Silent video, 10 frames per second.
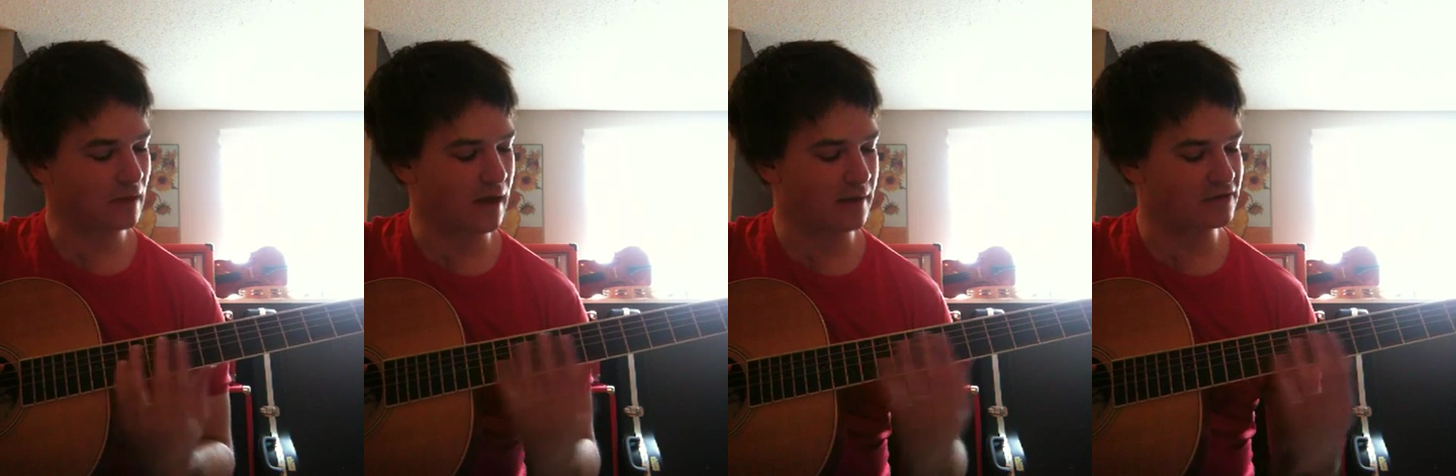
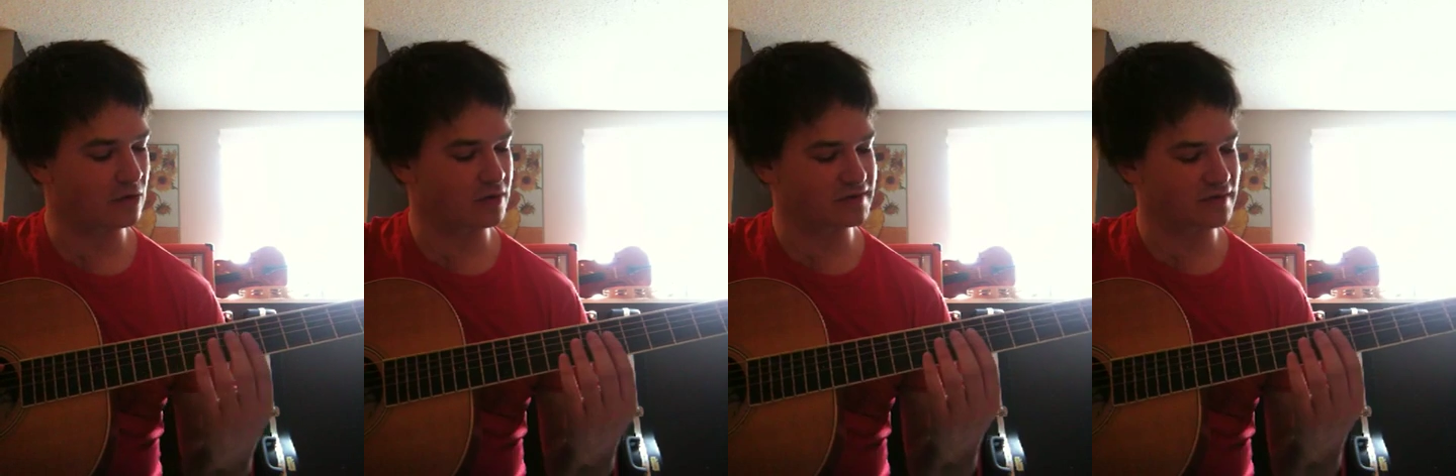I'm going to, of
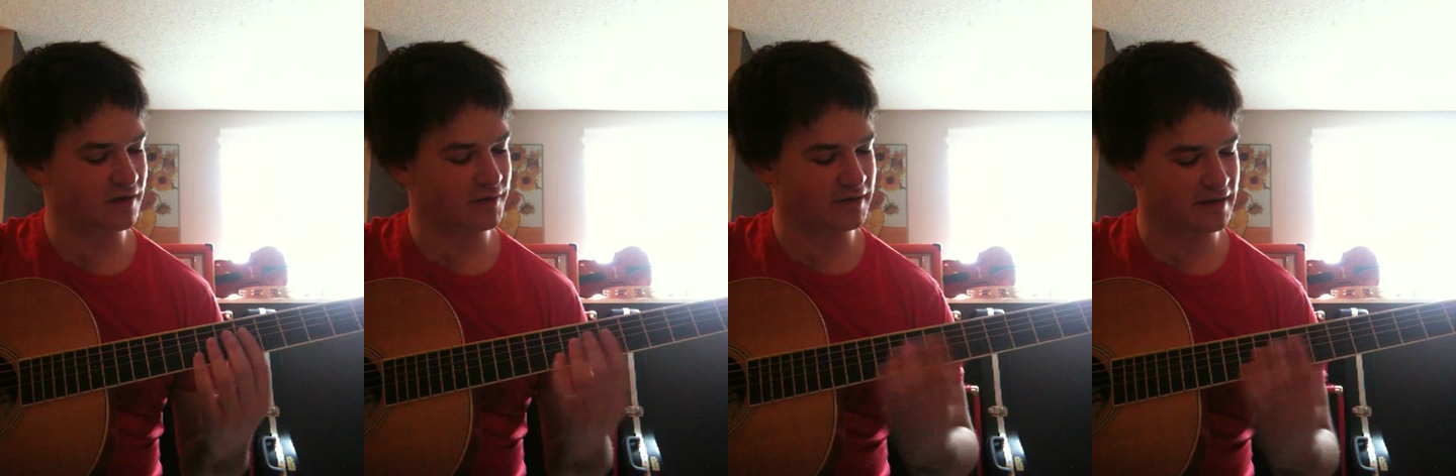course,
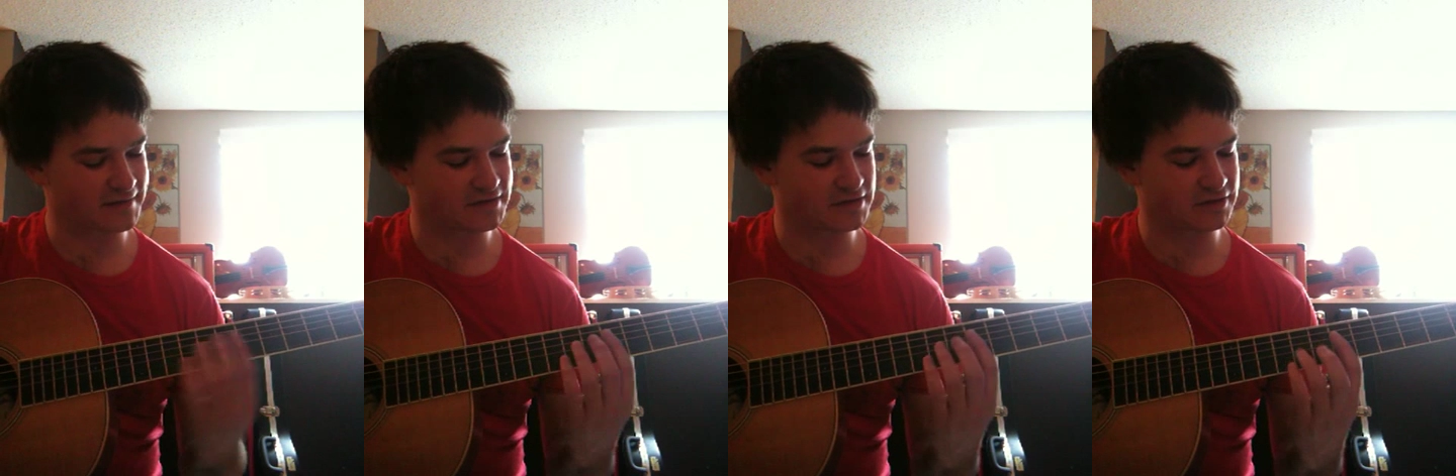start with a
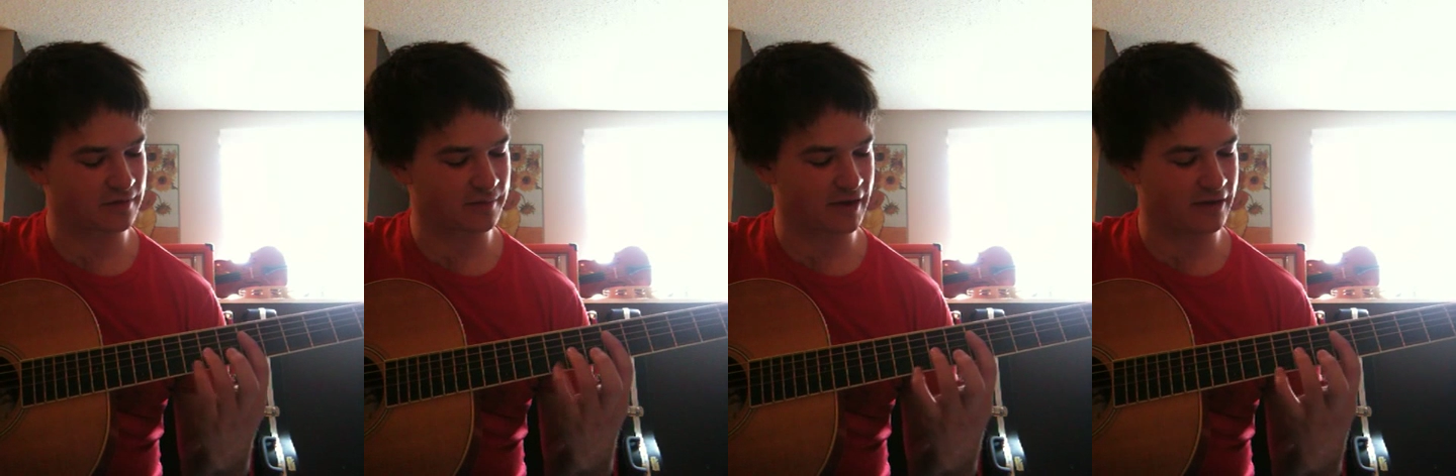nice G
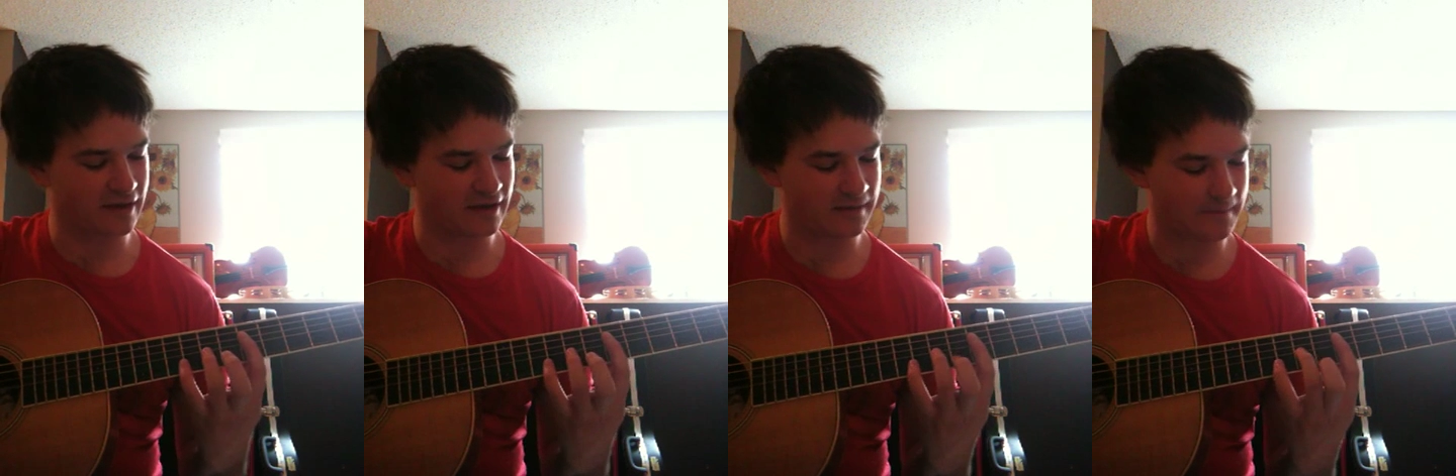sharp minor
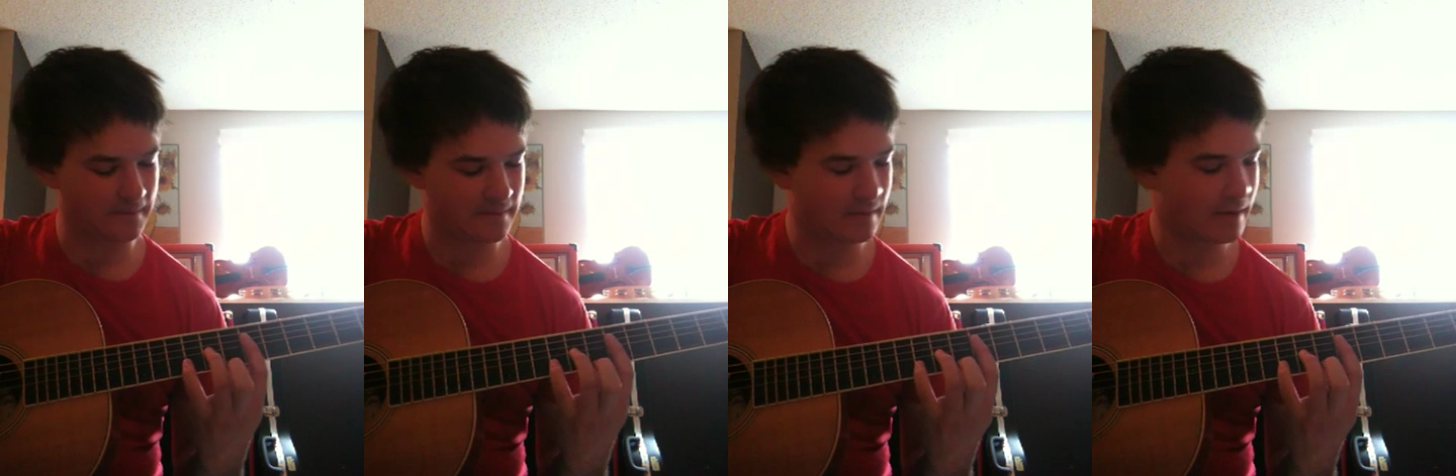then.
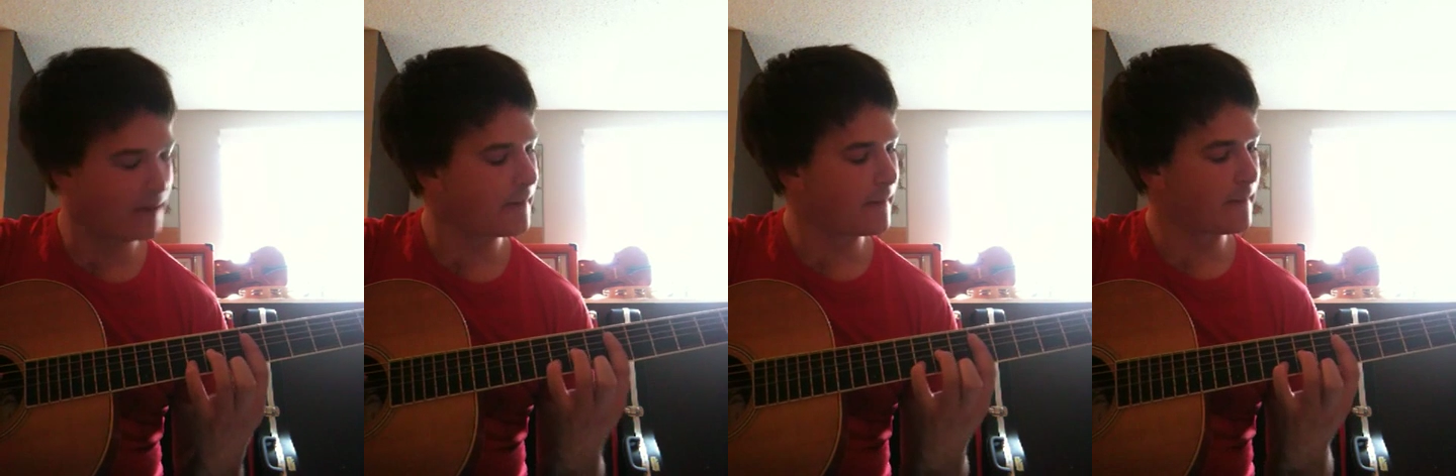
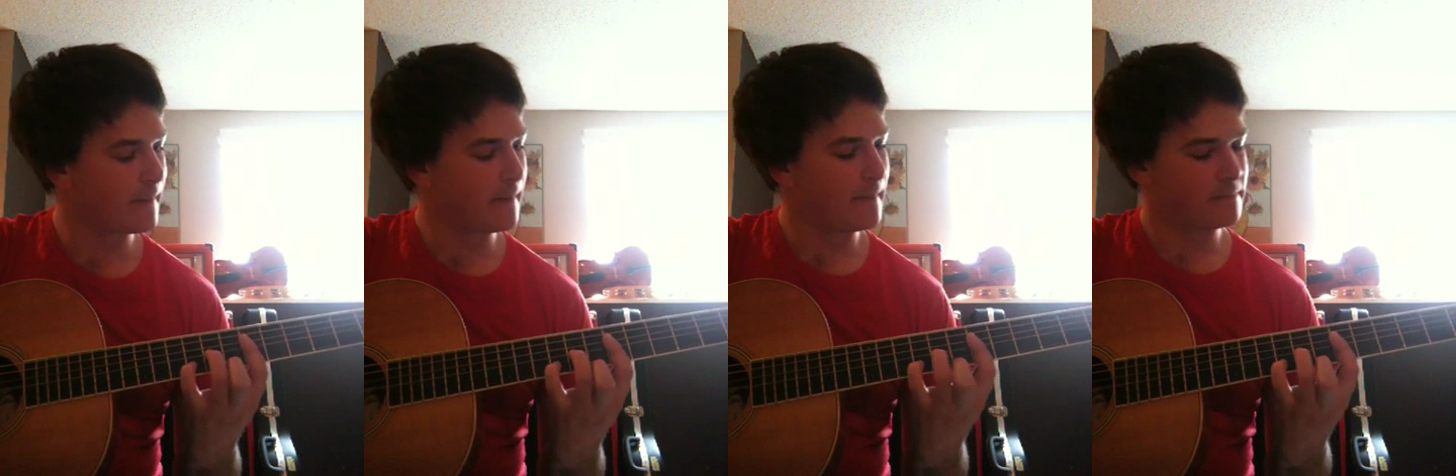
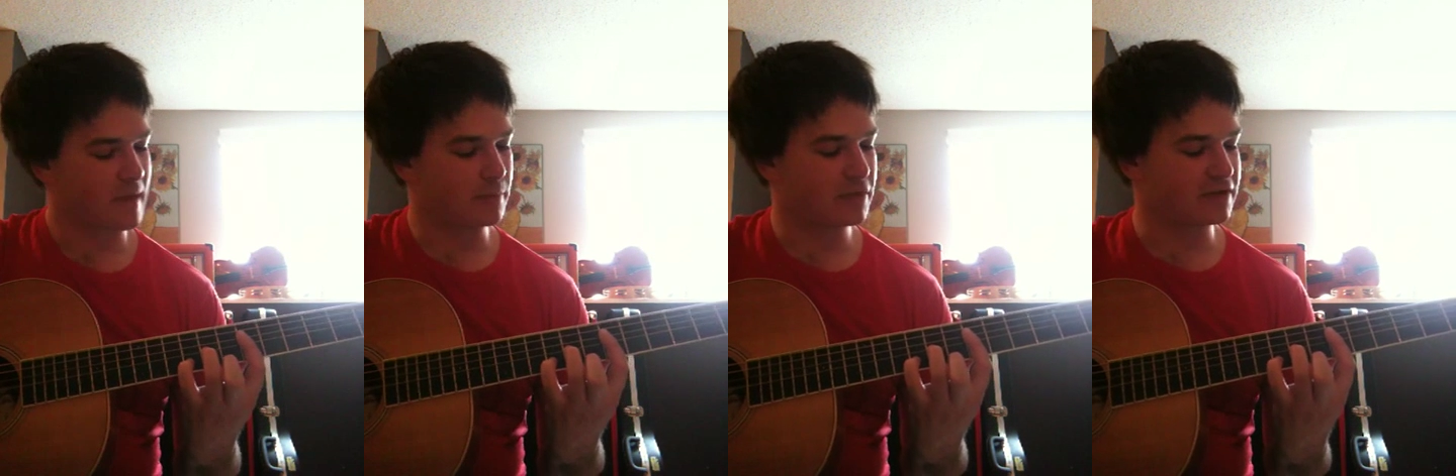
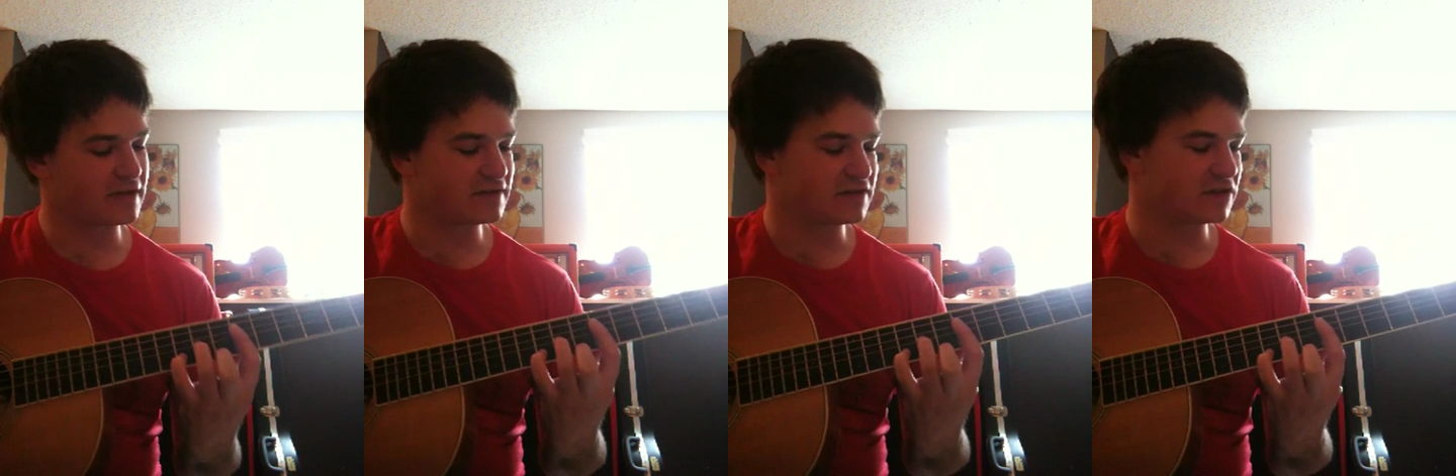I'm
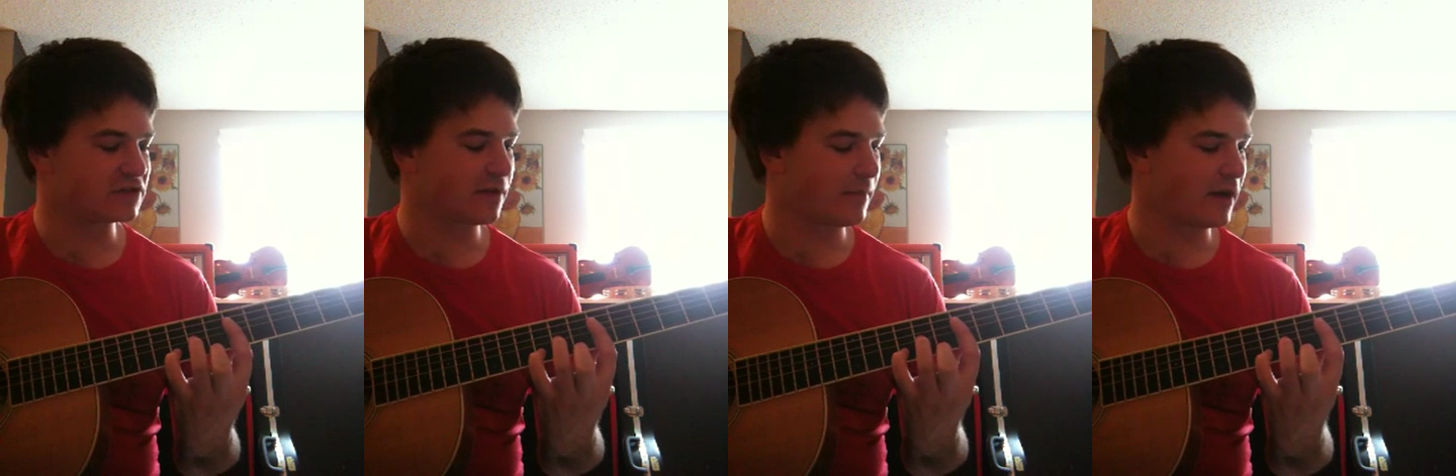building this G
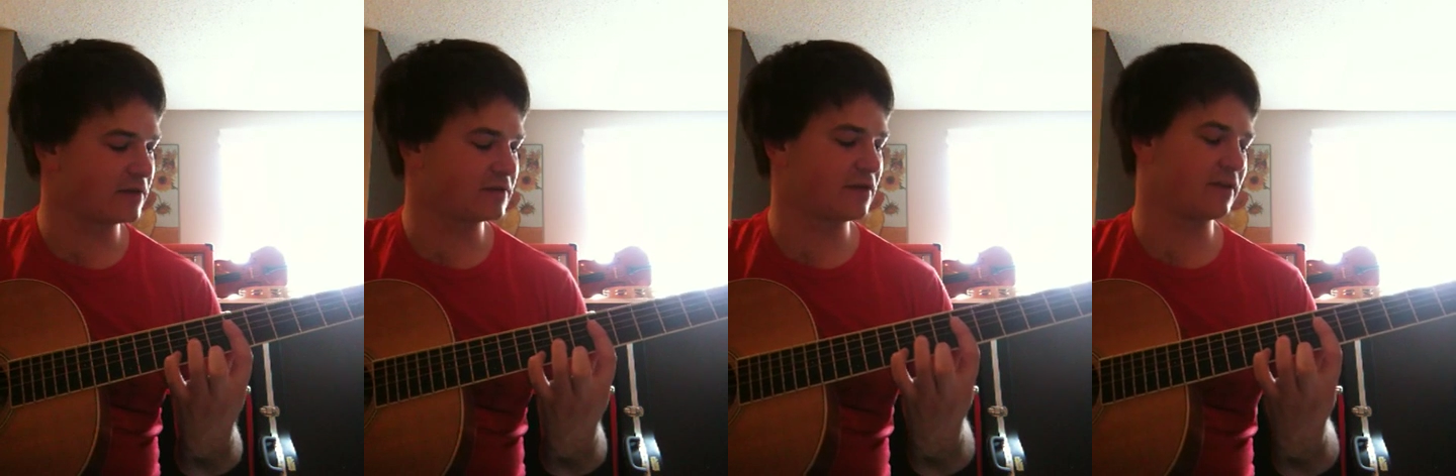sharp
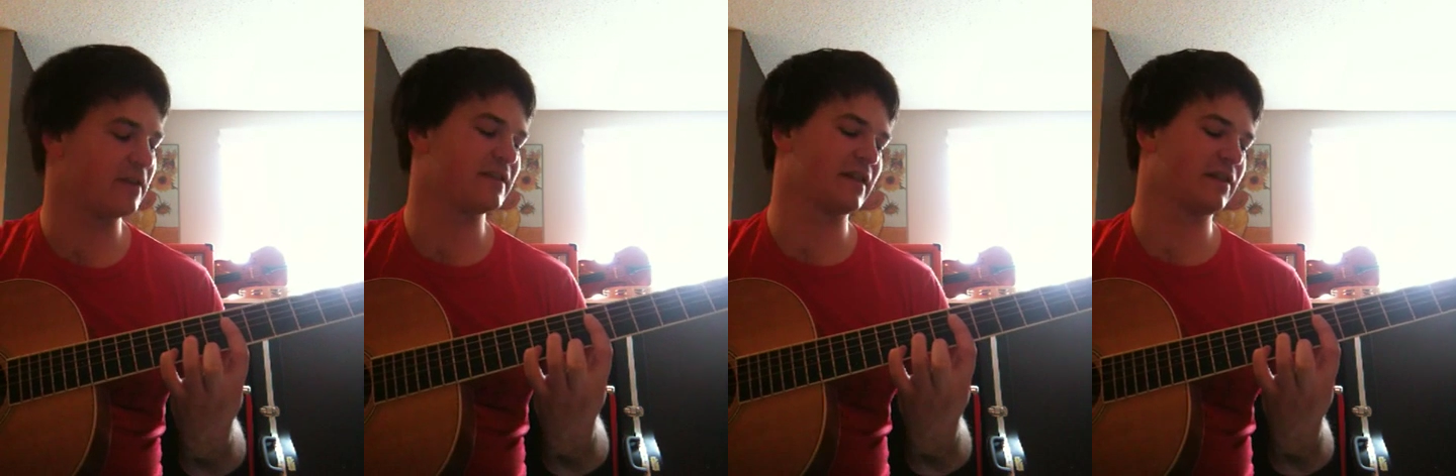minor starting on
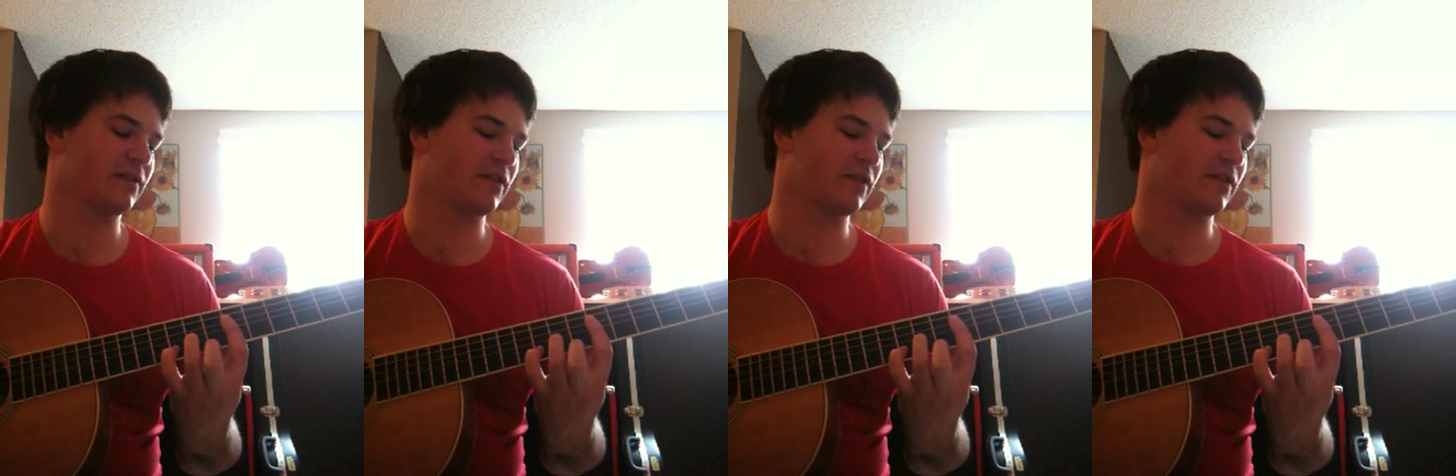the 6th